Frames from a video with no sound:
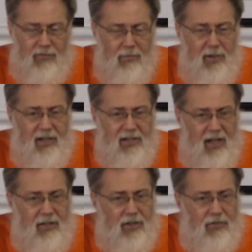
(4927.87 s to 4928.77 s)
of the big
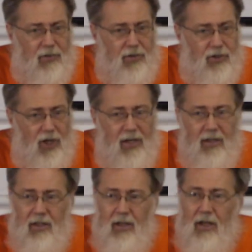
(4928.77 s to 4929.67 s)
saints of
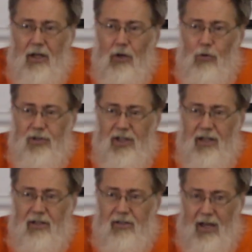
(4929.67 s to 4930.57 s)
Christianity, who
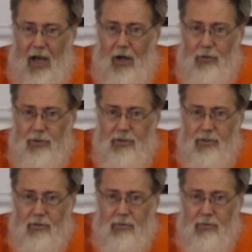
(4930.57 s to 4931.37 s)
said doubt,